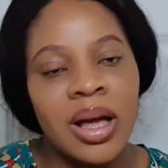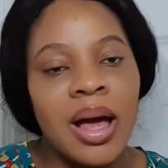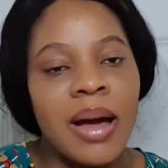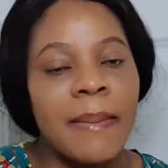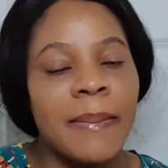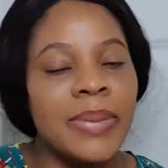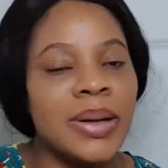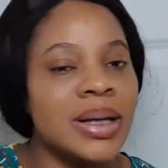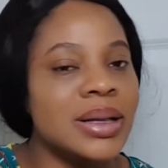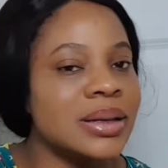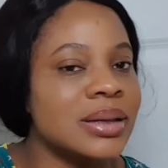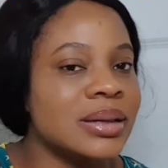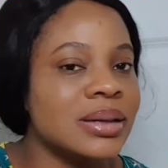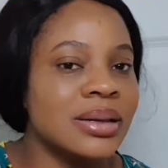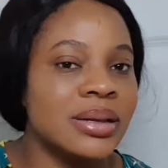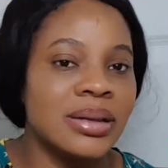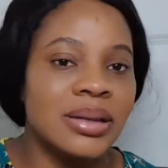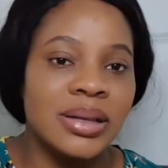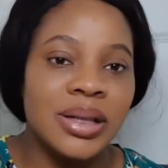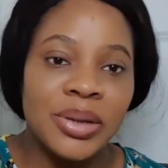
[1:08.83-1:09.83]
Places
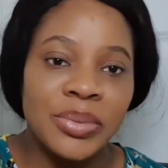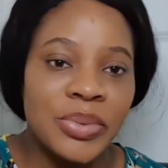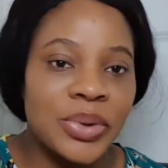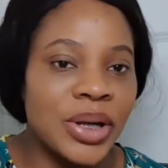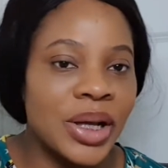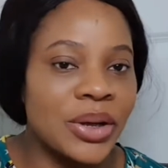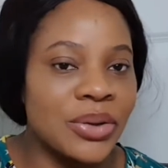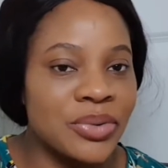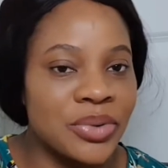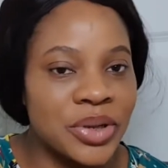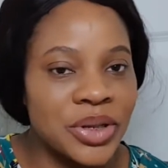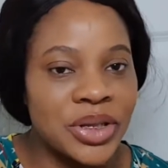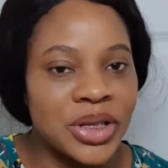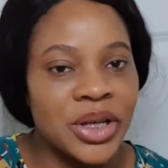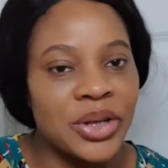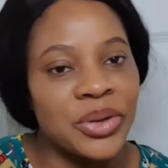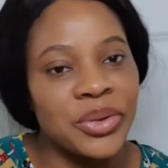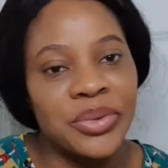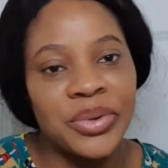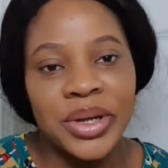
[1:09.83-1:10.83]
in Igbo language that
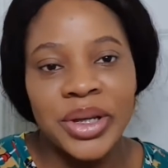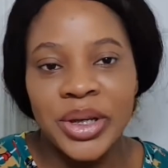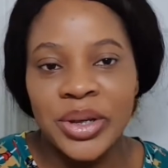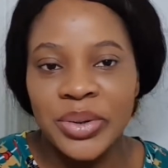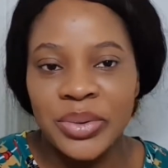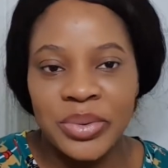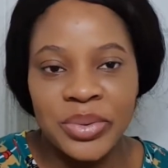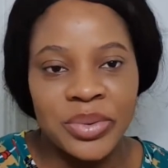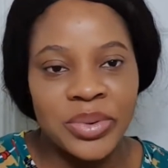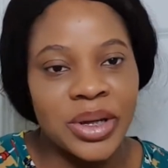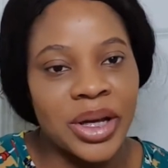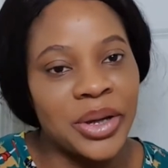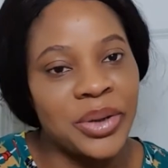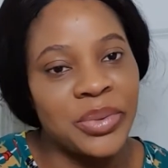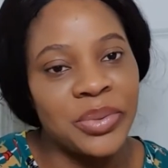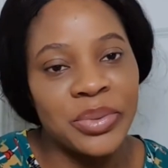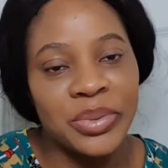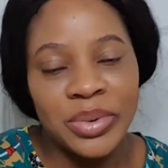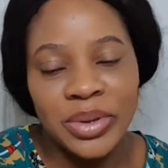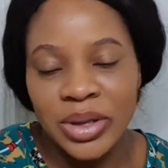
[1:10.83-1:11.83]
you already know, that
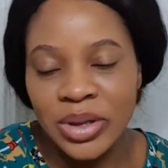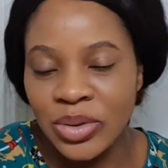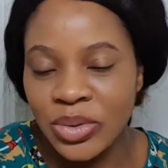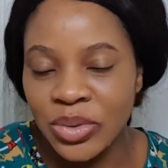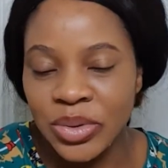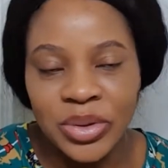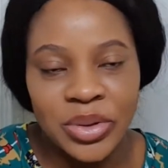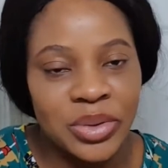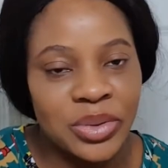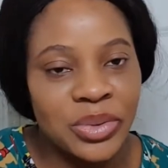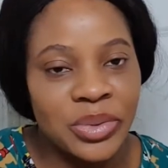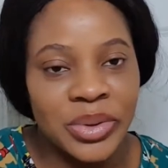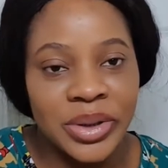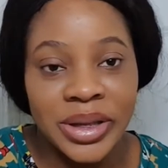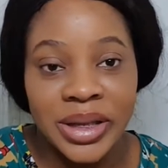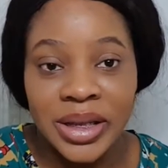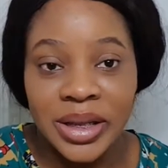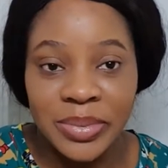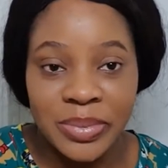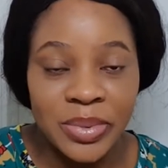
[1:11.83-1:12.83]
you don't know
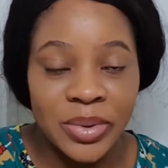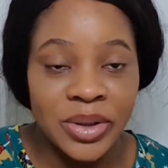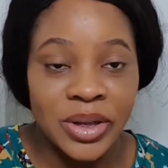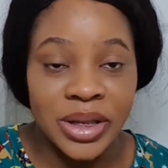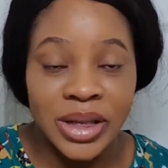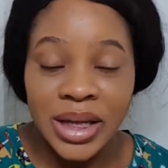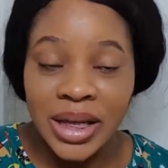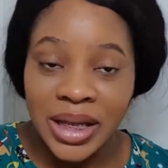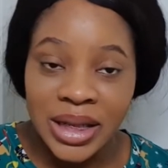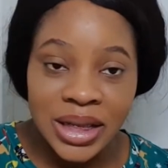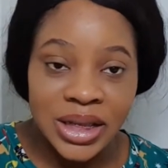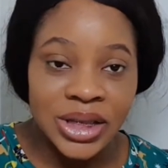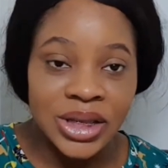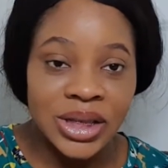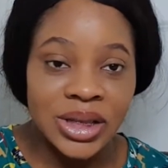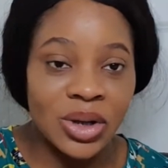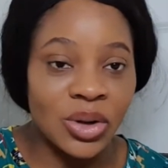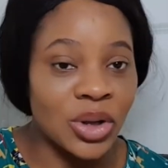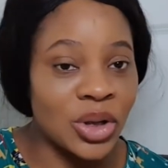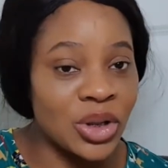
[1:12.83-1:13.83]
in English,
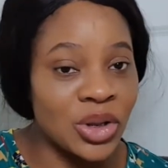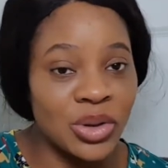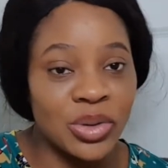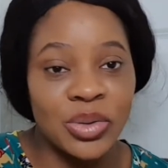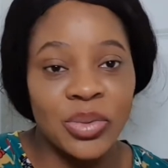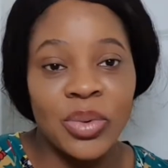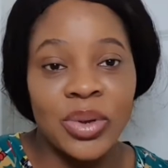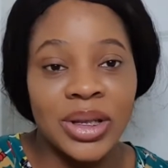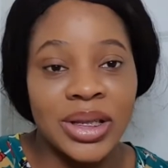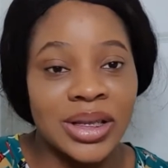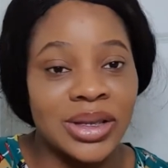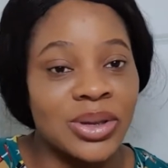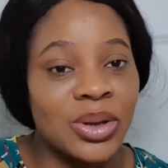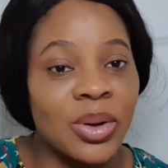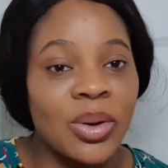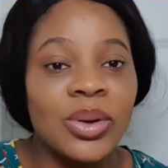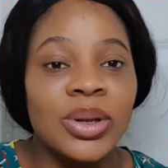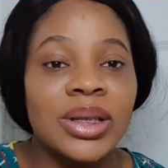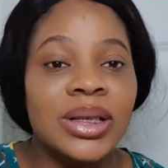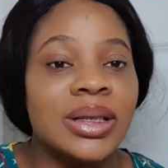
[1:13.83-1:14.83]
or you don't know what it's
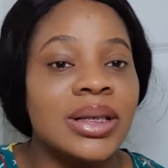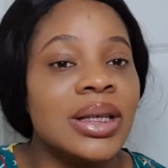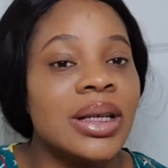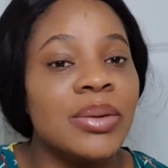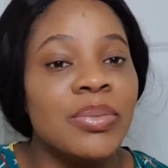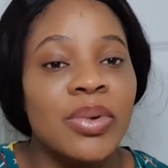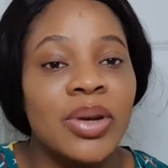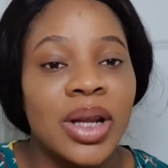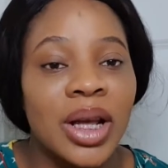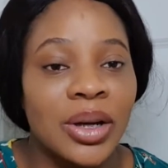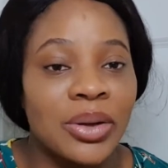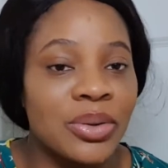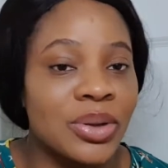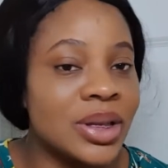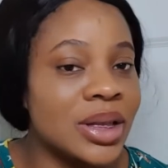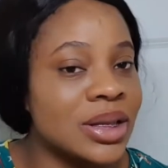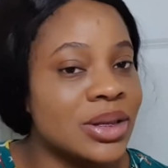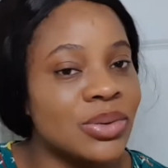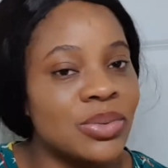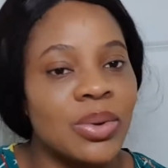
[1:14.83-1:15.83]
called in Igbo language
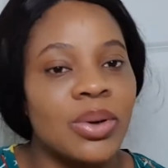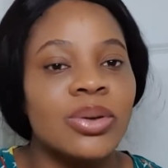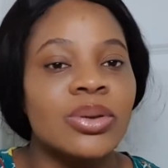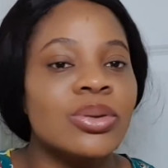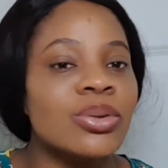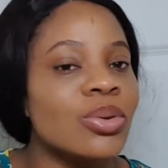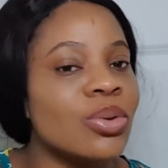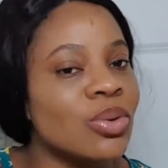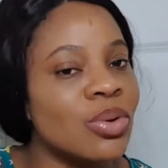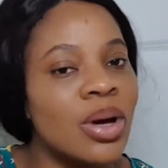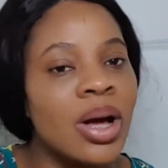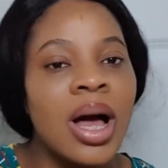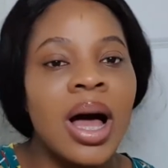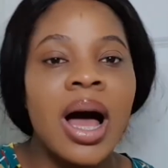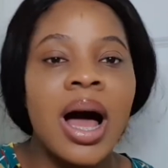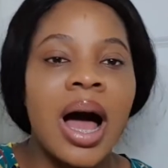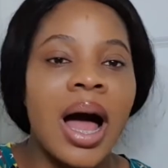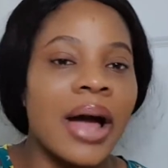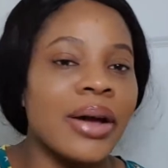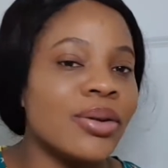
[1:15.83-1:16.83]
as well. So
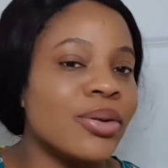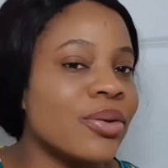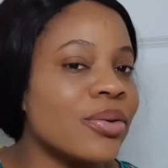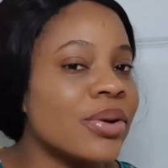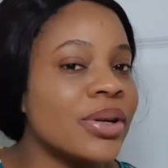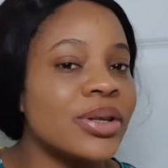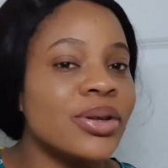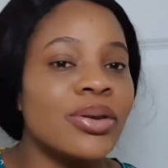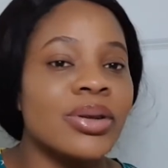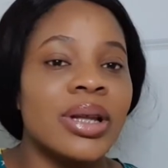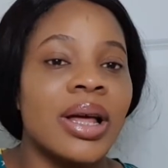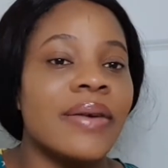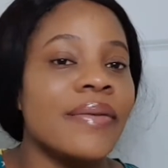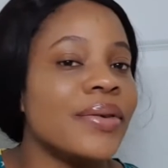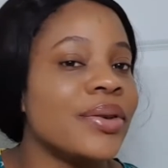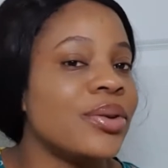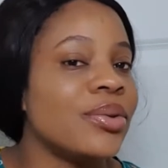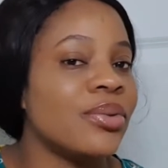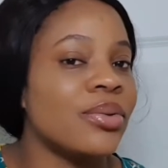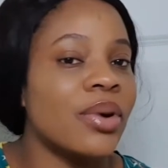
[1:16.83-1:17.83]
I'd already done that
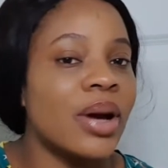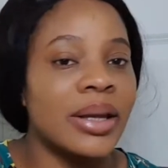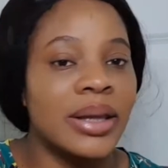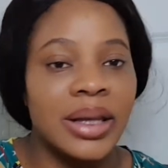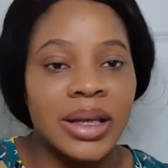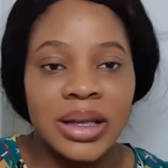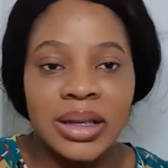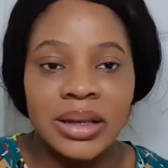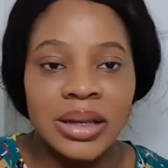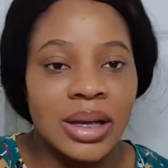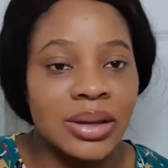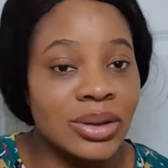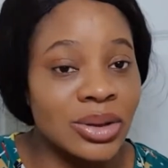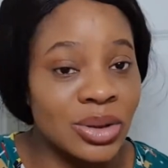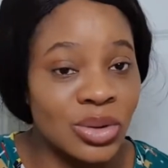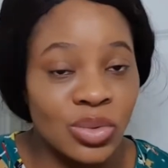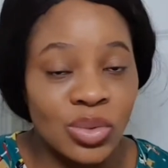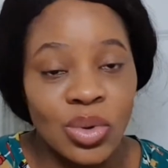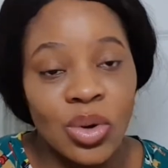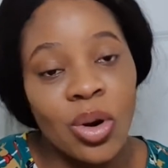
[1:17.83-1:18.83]
video. I think it has
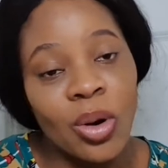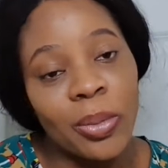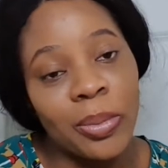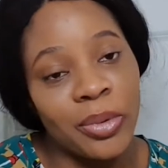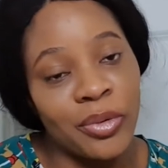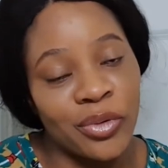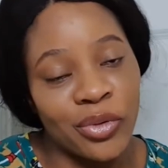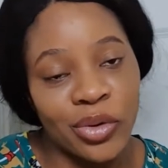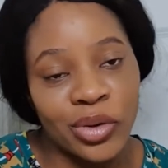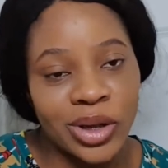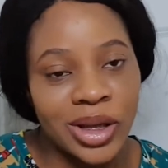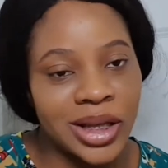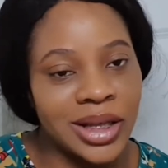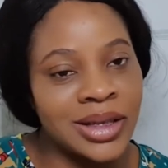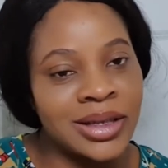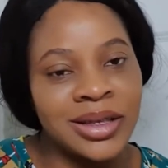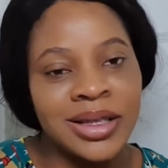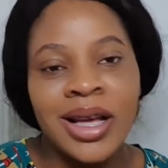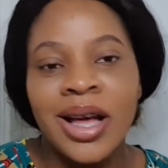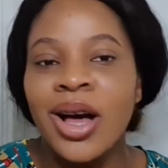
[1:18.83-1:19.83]
to go up before
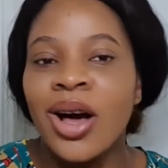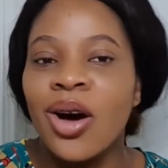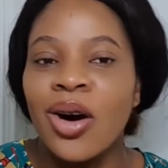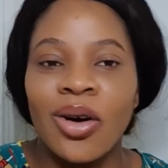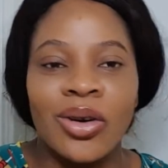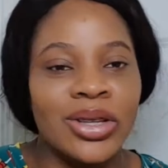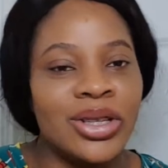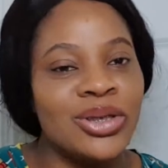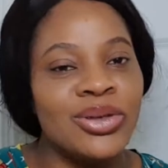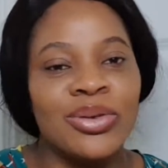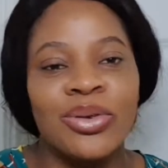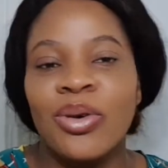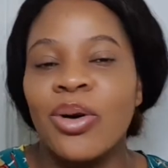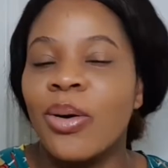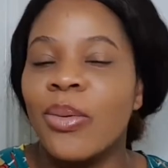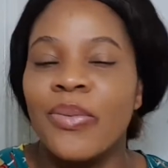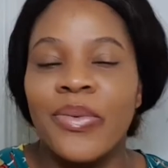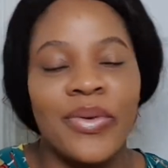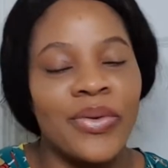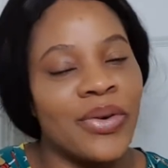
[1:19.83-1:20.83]
this, or this will go
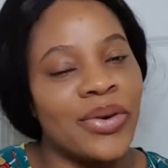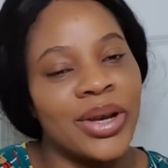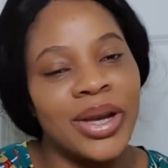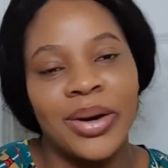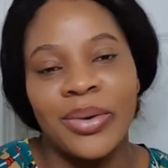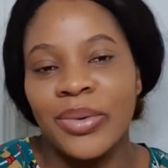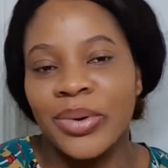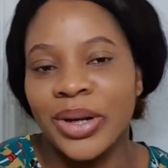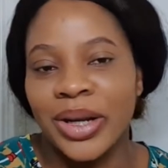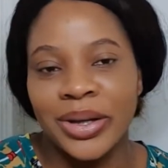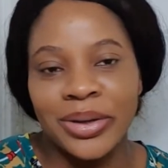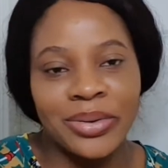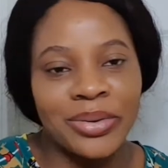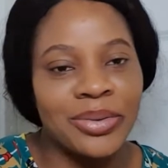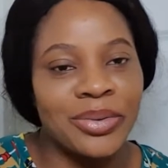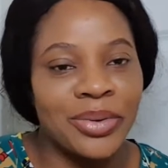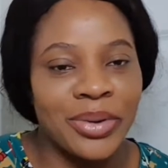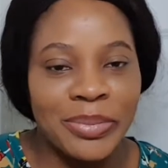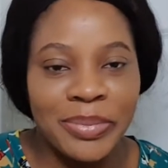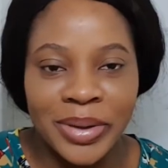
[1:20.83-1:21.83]
up before that one. I don't
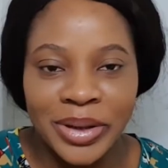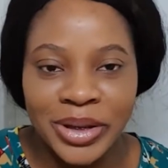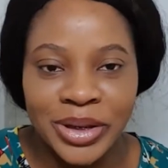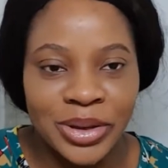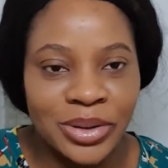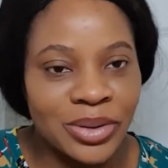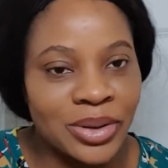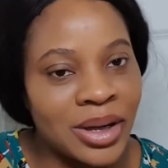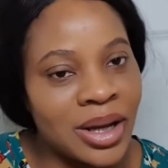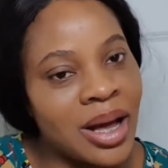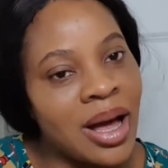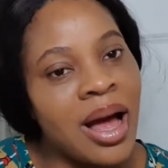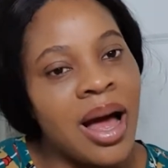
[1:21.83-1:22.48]
know in particular.